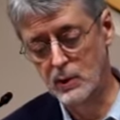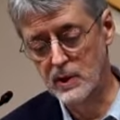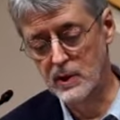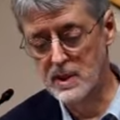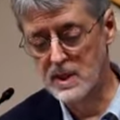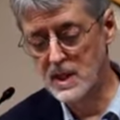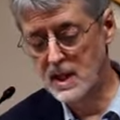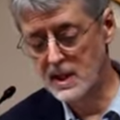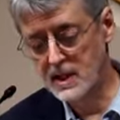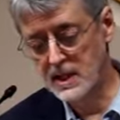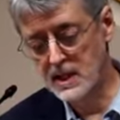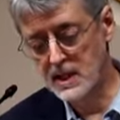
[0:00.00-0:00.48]

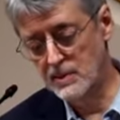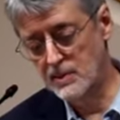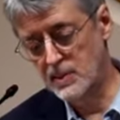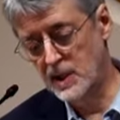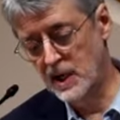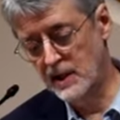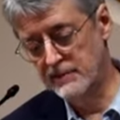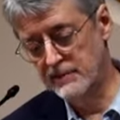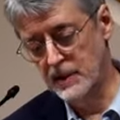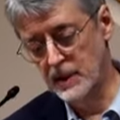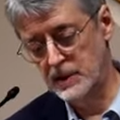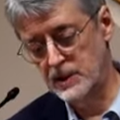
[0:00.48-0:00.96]
With nothing
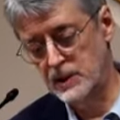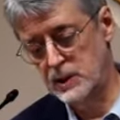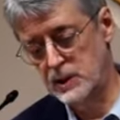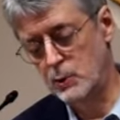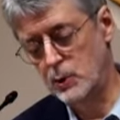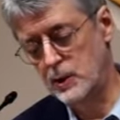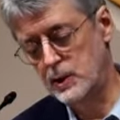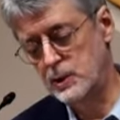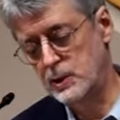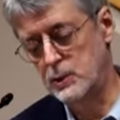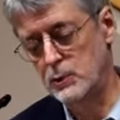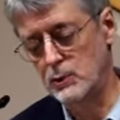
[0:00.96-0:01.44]
above us
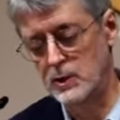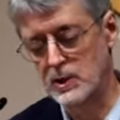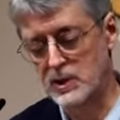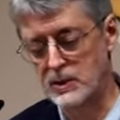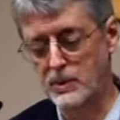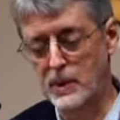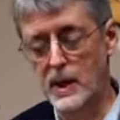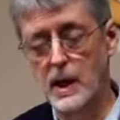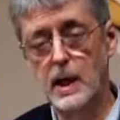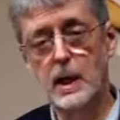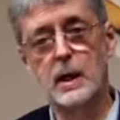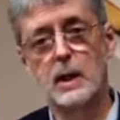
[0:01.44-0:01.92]
to which to
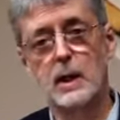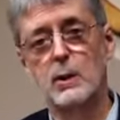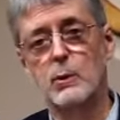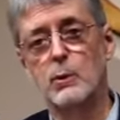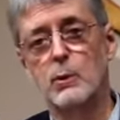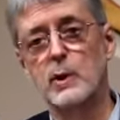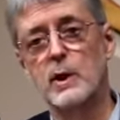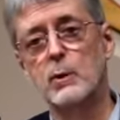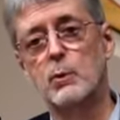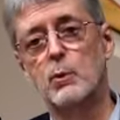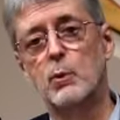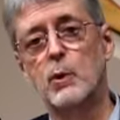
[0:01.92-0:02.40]

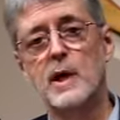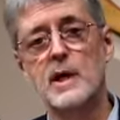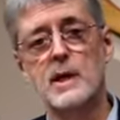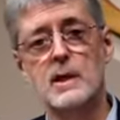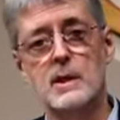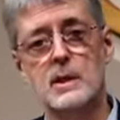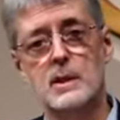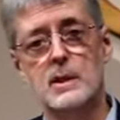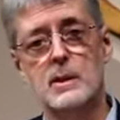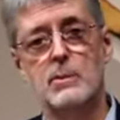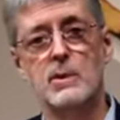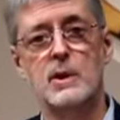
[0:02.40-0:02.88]
aspire, we
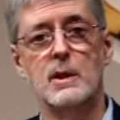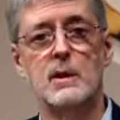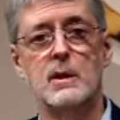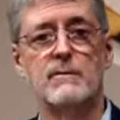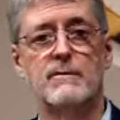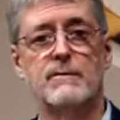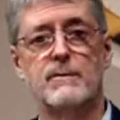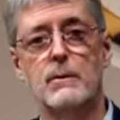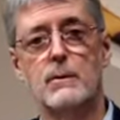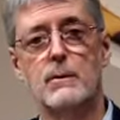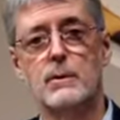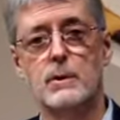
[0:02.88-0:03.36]
race to be
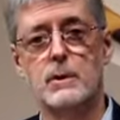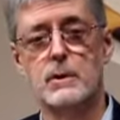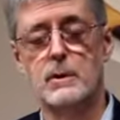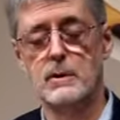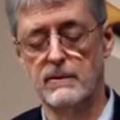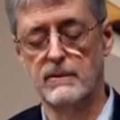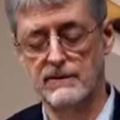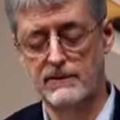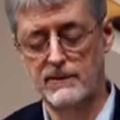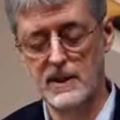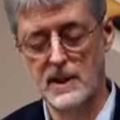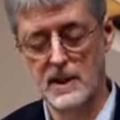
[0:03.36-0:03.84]
the
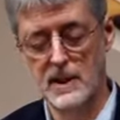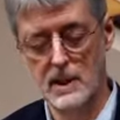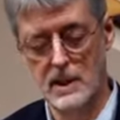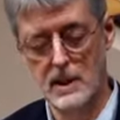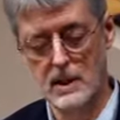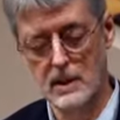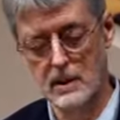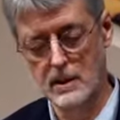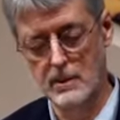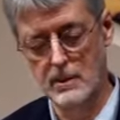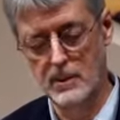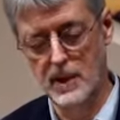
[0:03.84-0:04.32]
first to
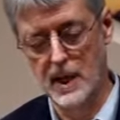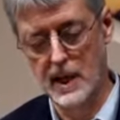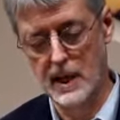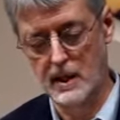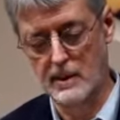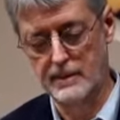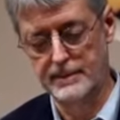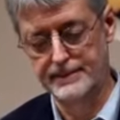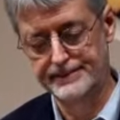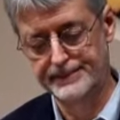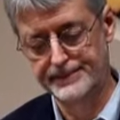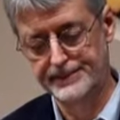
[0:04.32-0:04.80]
feed at the
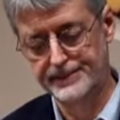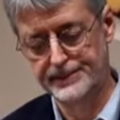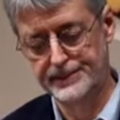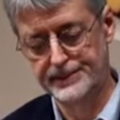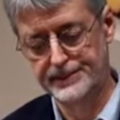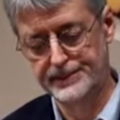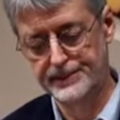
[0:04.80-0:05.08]
bottom.